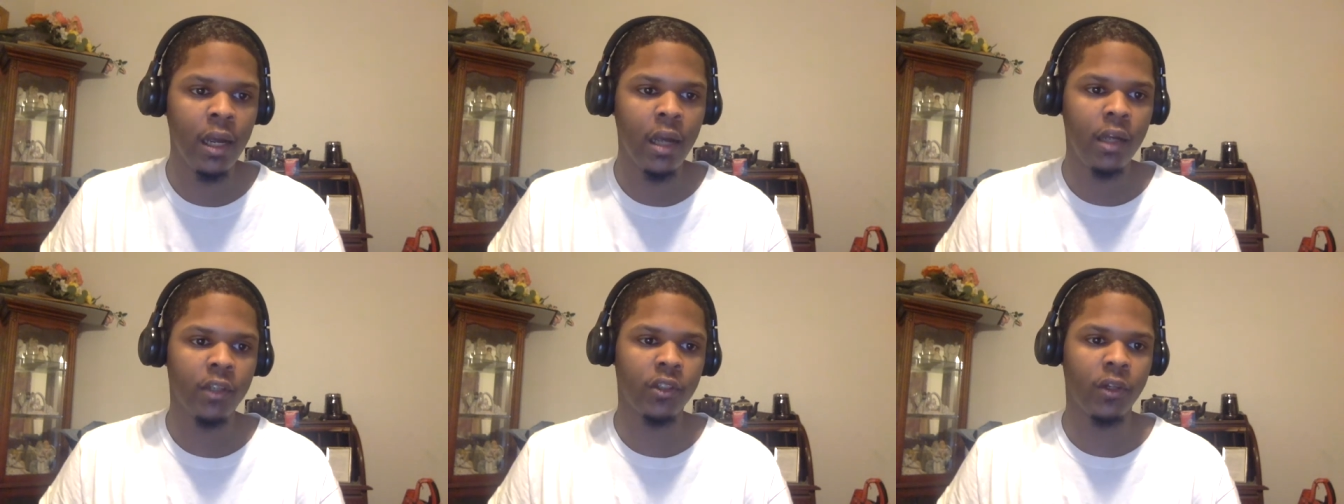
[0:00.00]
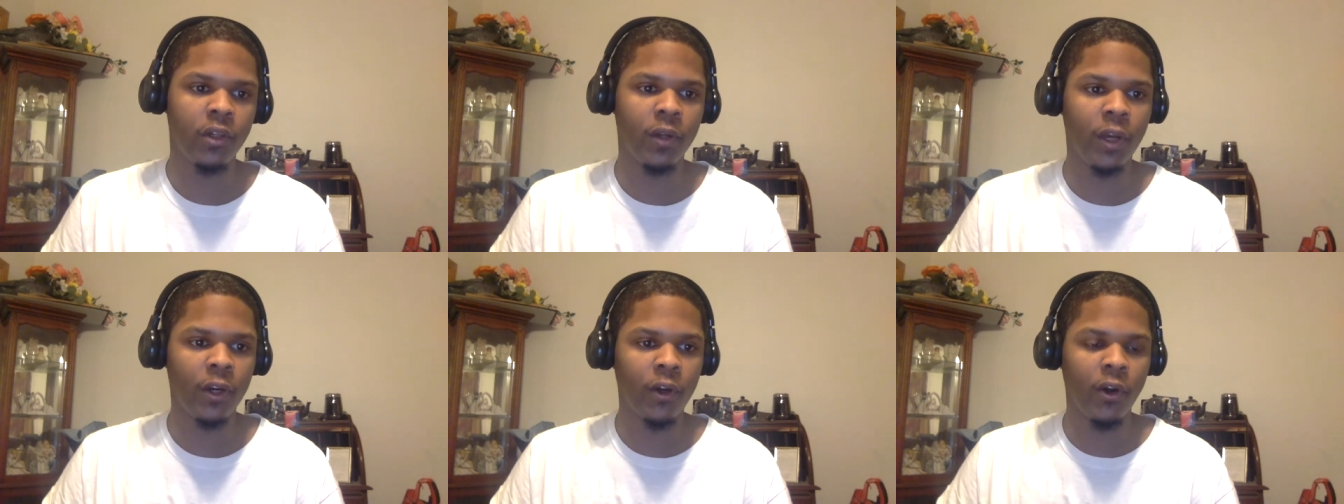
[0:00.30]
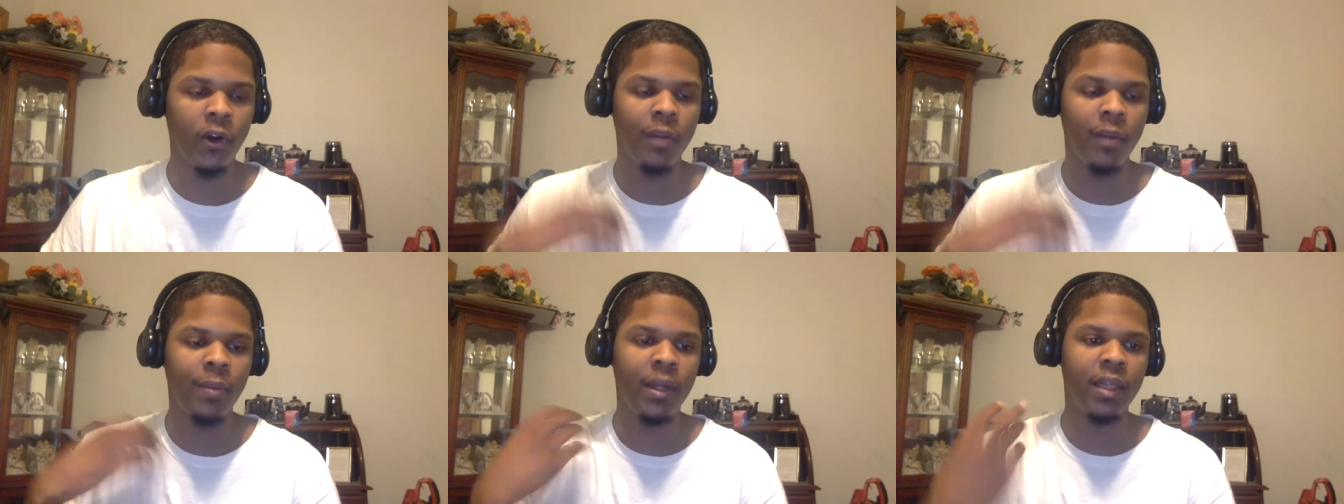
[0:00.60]
So they're going
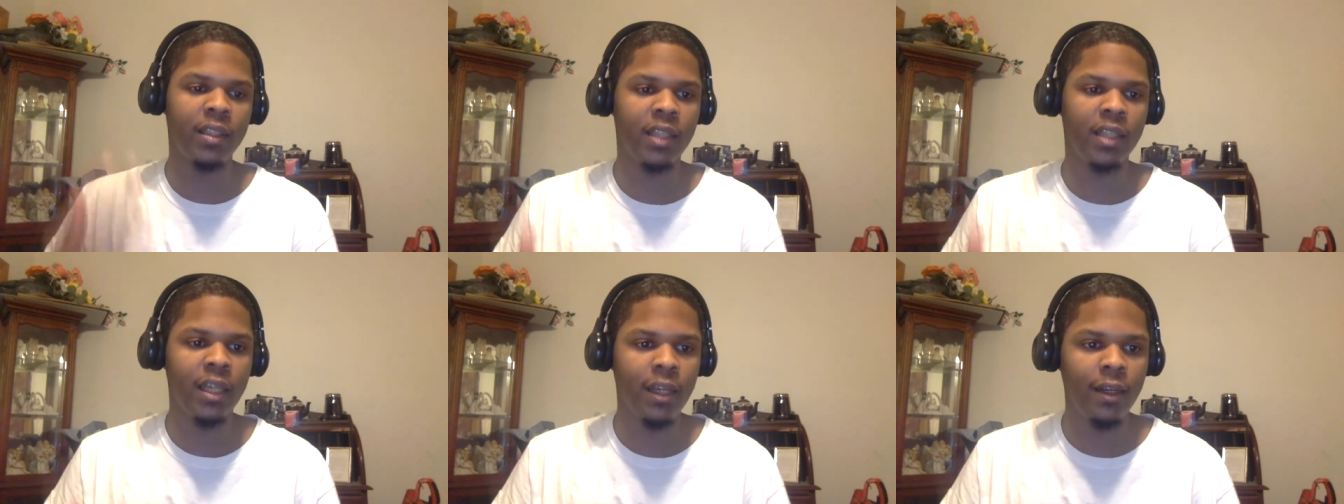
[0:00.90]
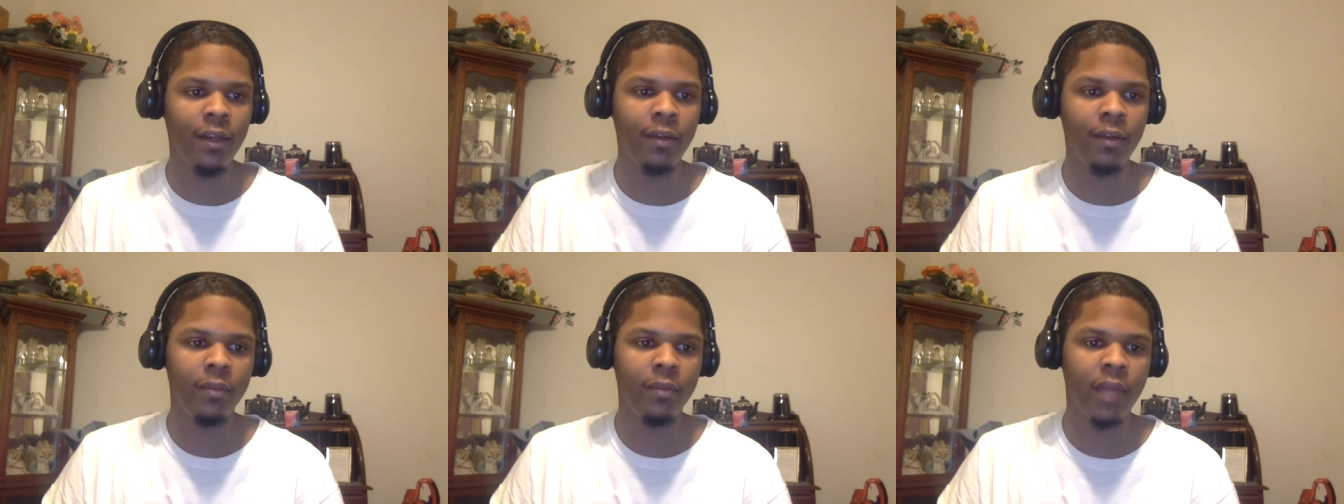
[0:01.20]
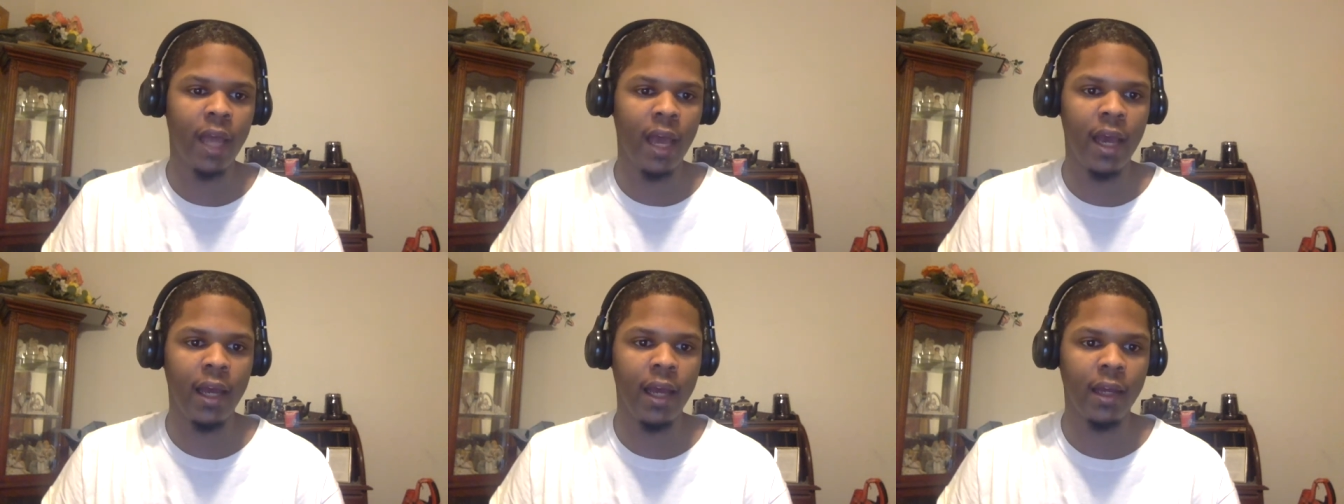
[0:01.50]
to be a team
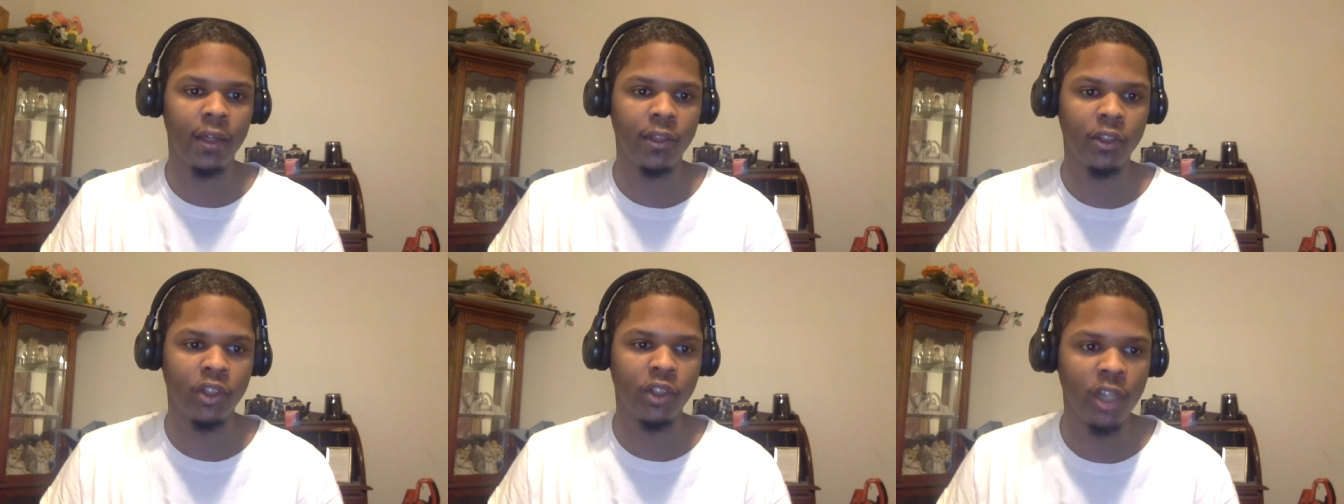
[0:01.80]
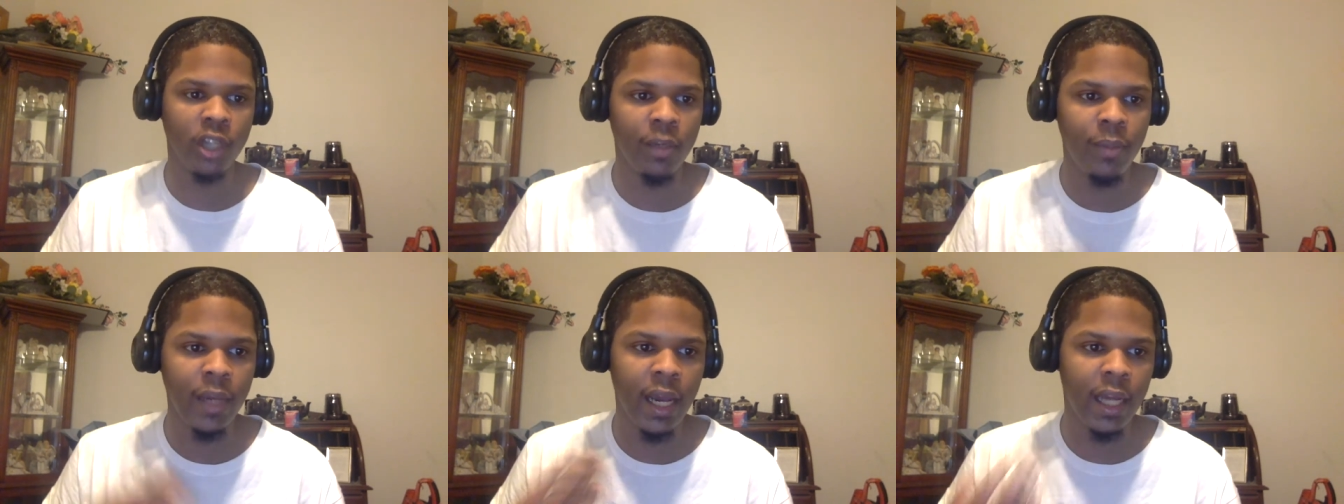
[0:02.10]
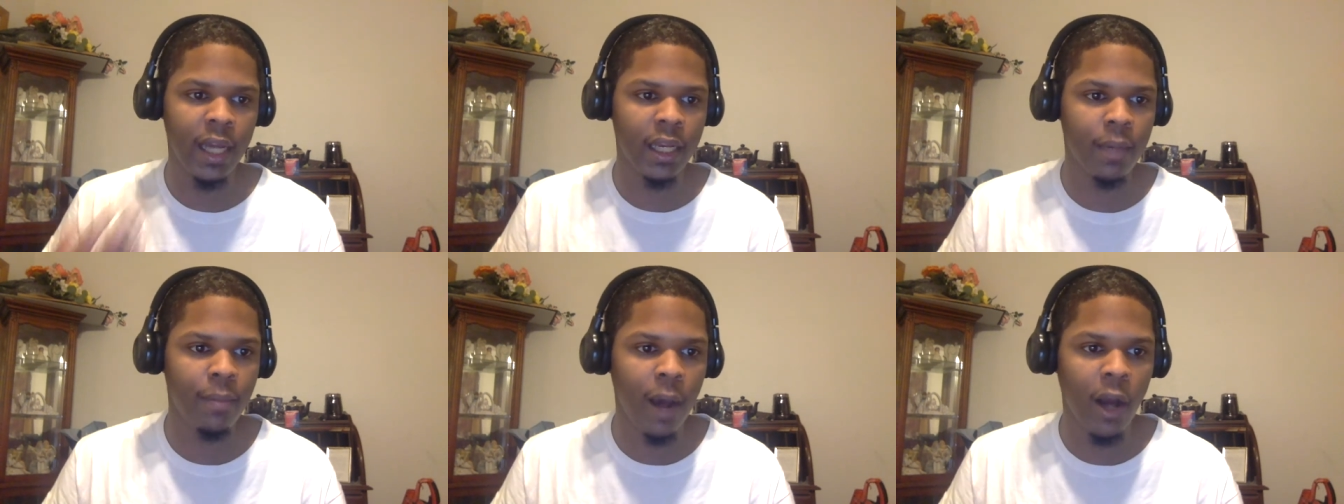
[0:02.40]
that should be at
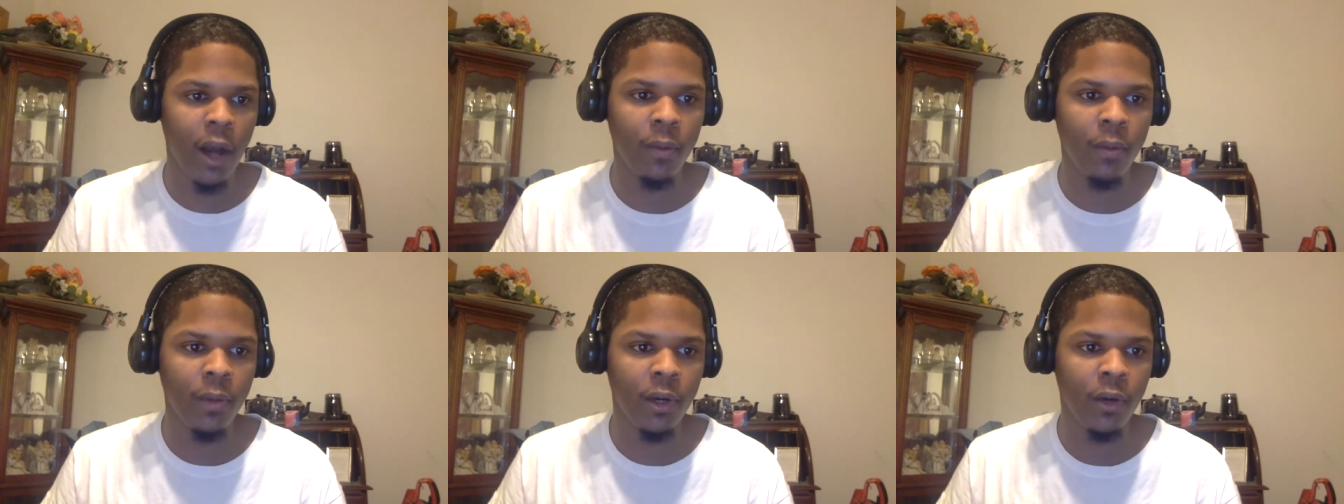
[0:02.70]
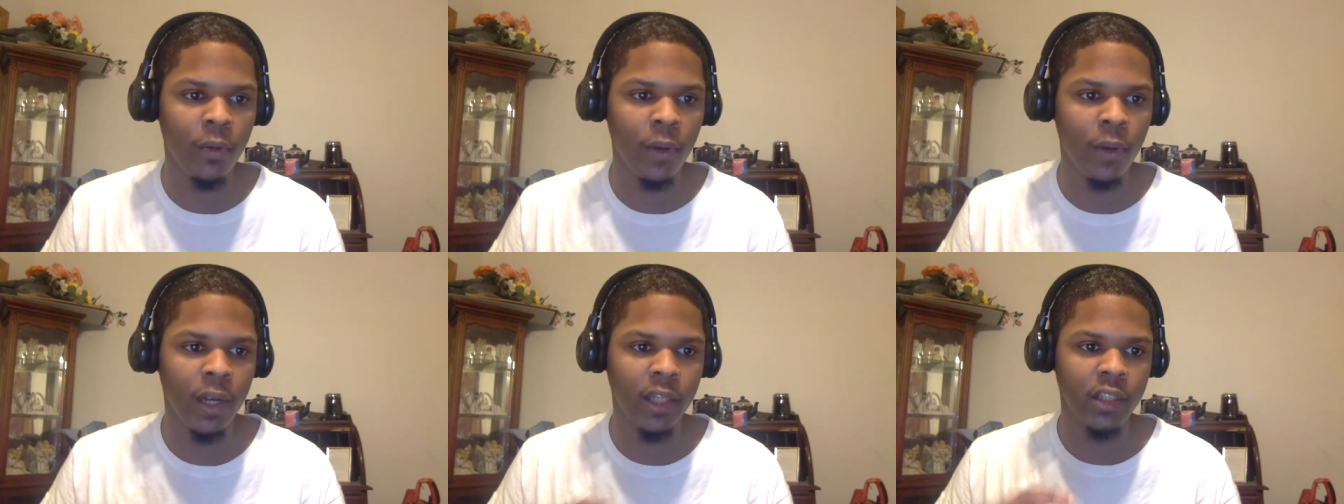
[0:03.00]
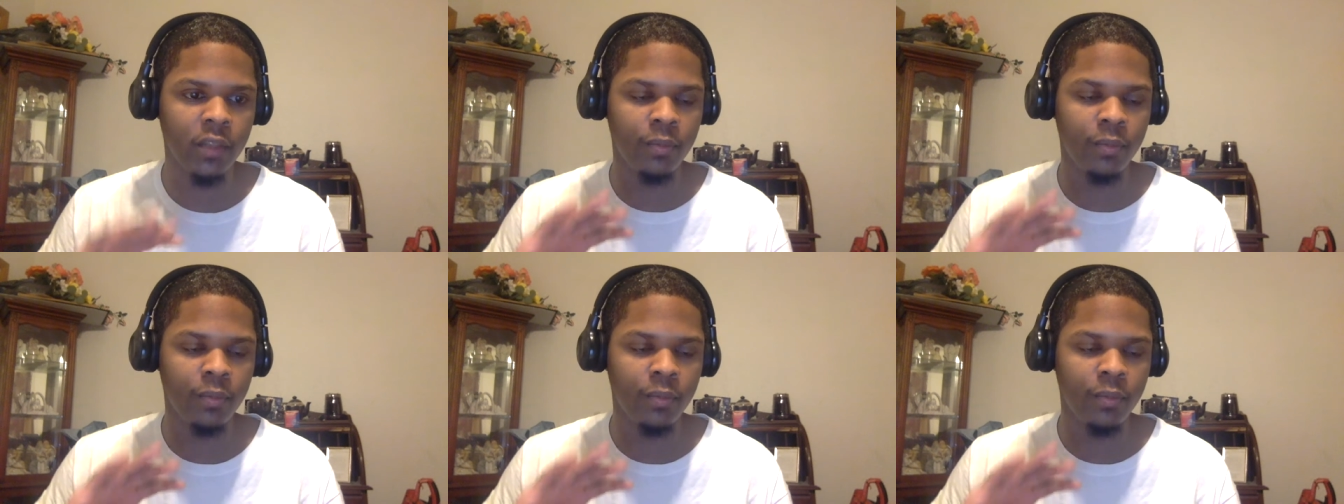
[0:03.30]
the bottom of the West,